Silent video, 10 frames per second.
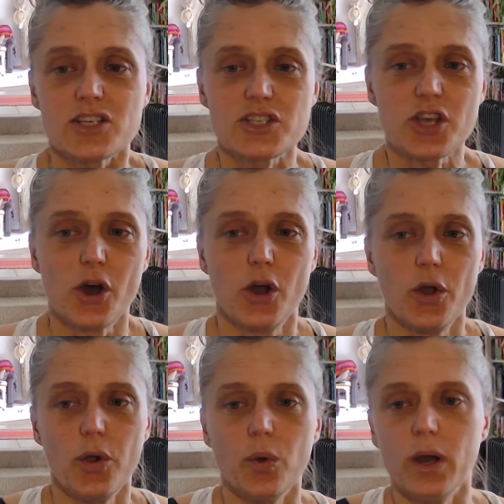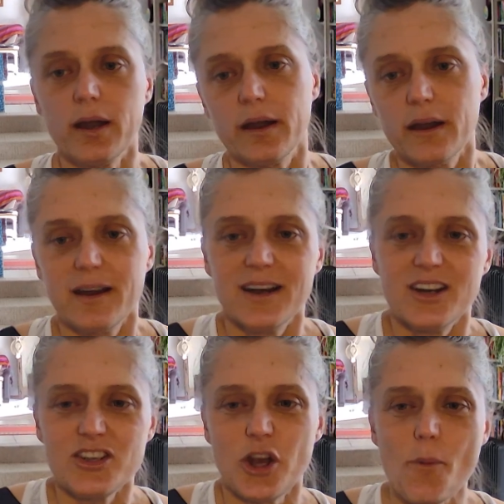So,
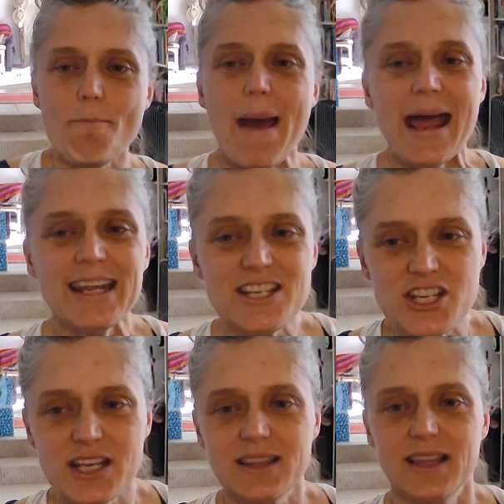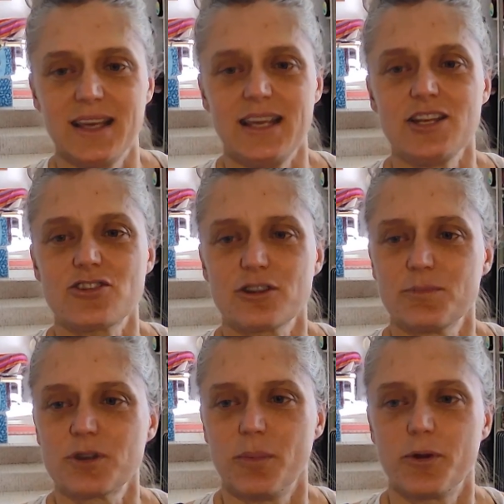you know, managing the
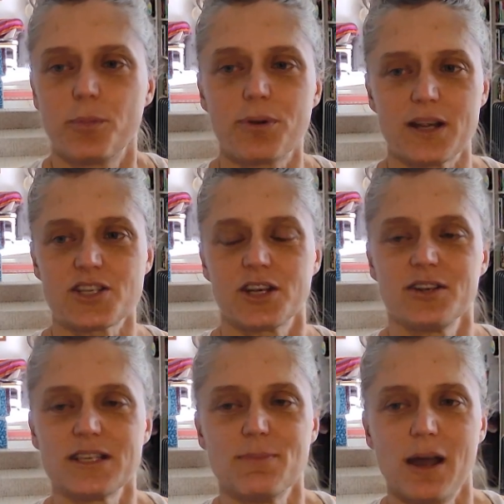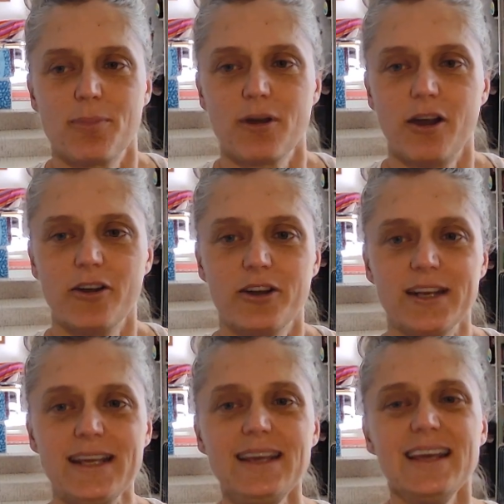intra-abdominal pressure is my
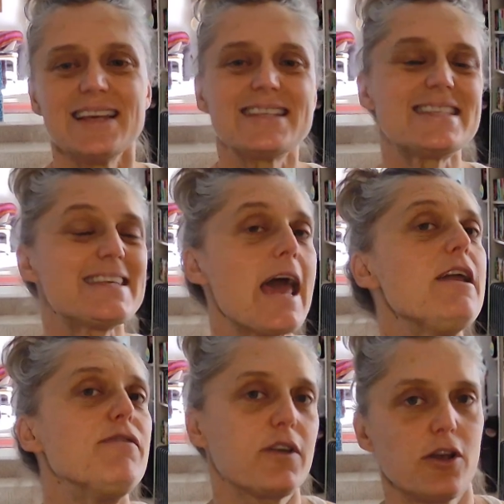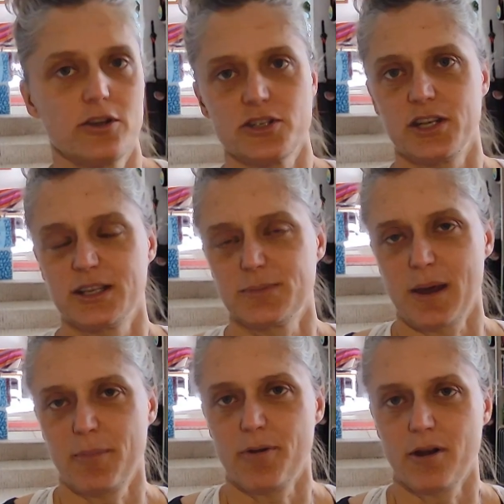priority. Safe coaching is
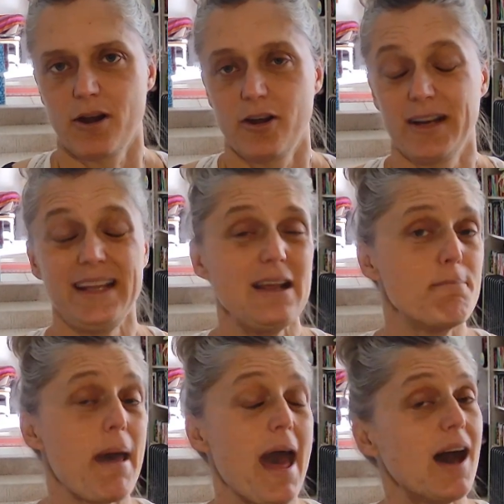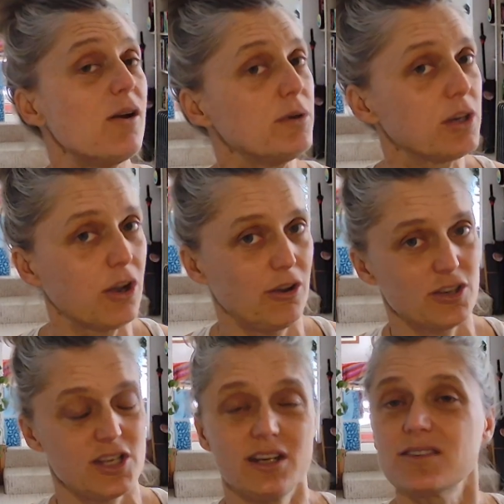my priority. Empowered
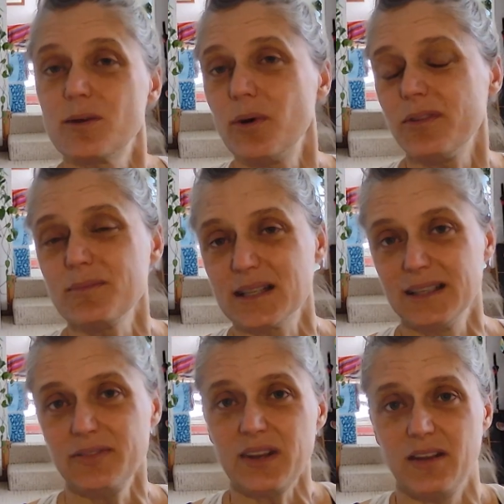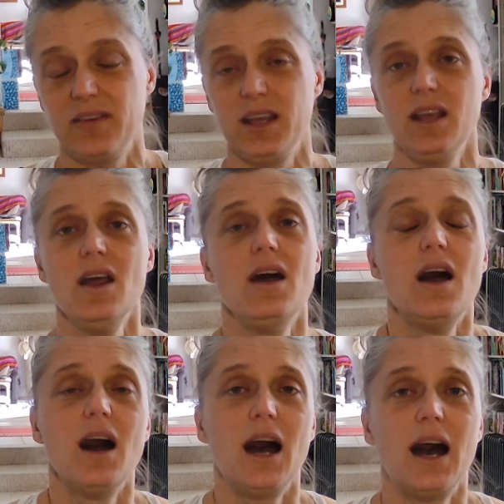coaching, because I want them to lift heavy,
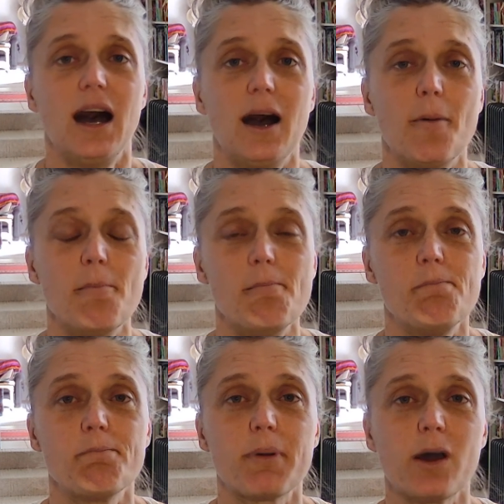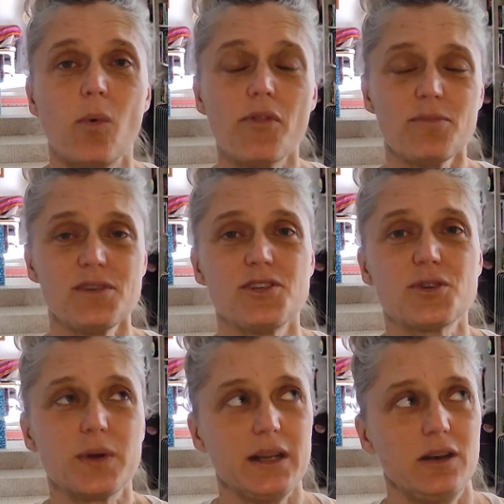but I want them to
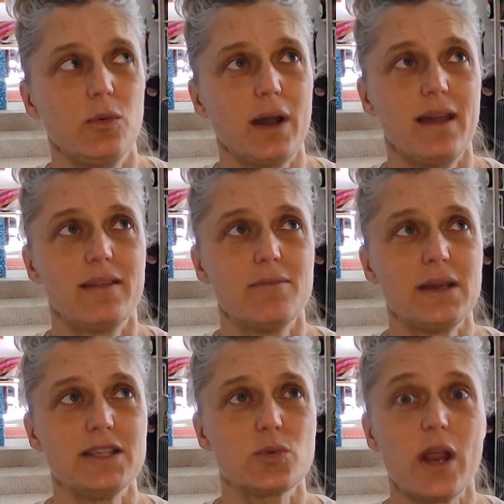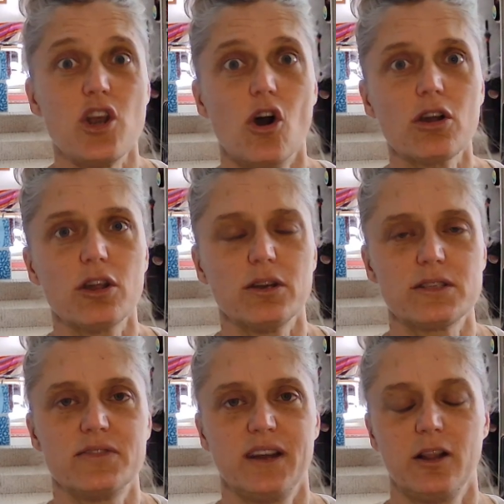do it in a way that means we're not going to
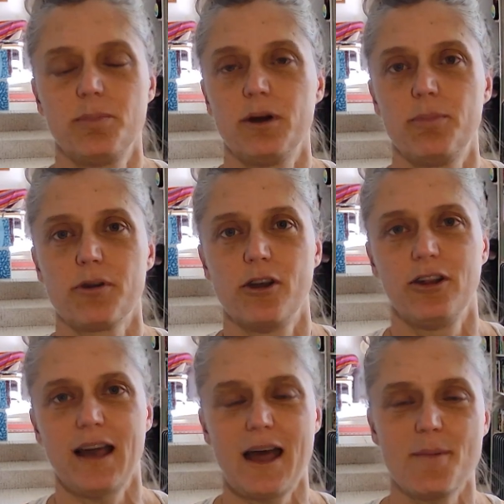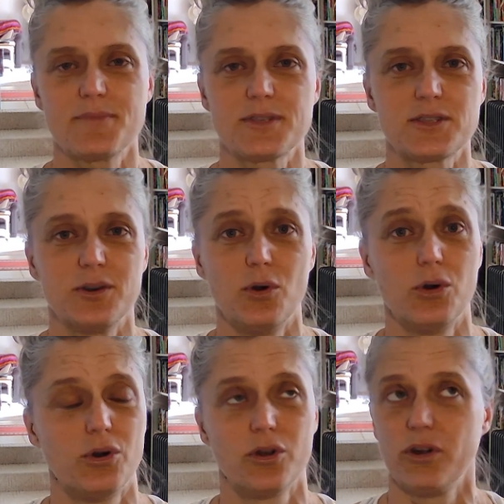develop a prolapse
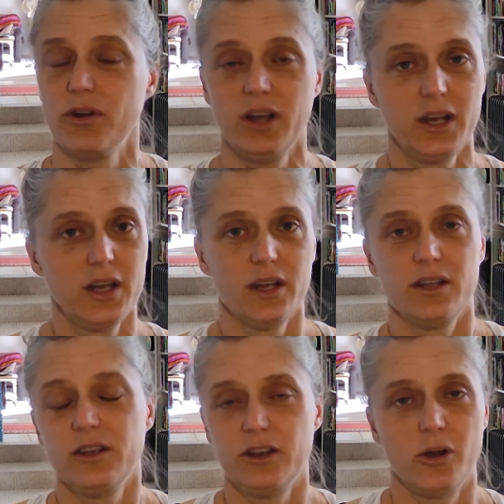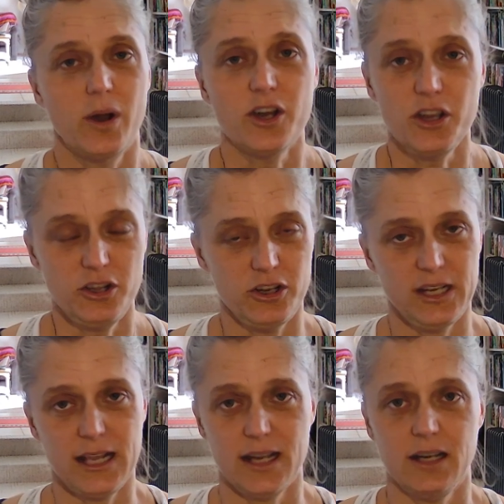or, you know, a
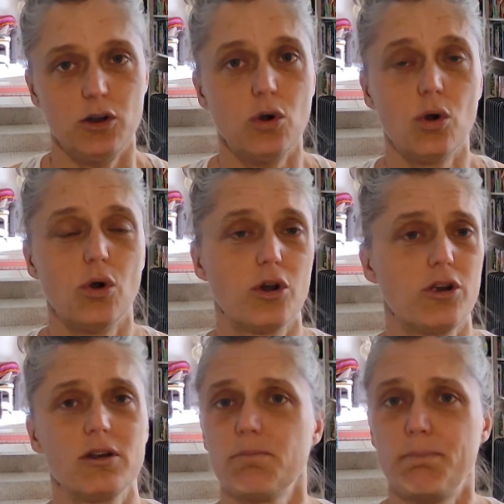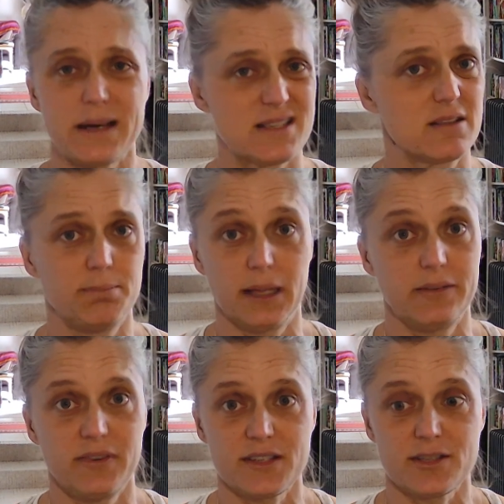hernia or bust a
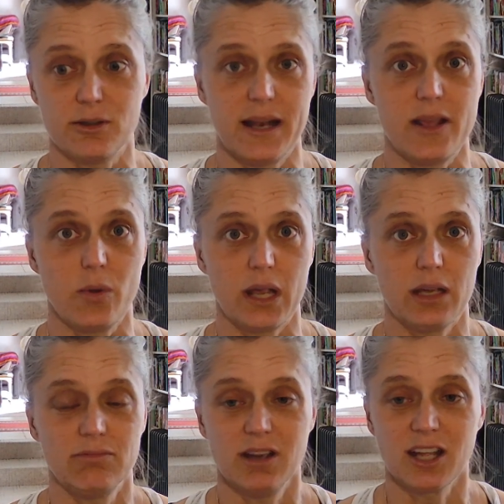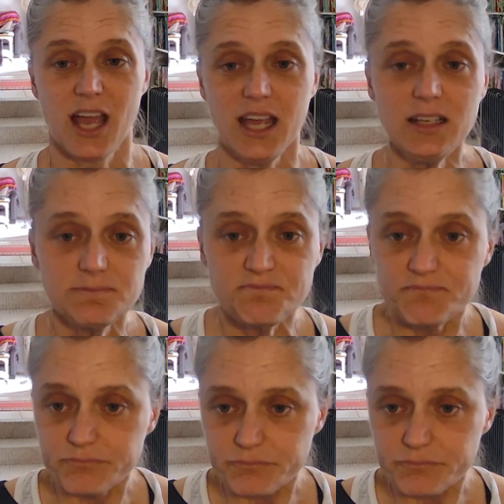blood vessel anywhere. Okay.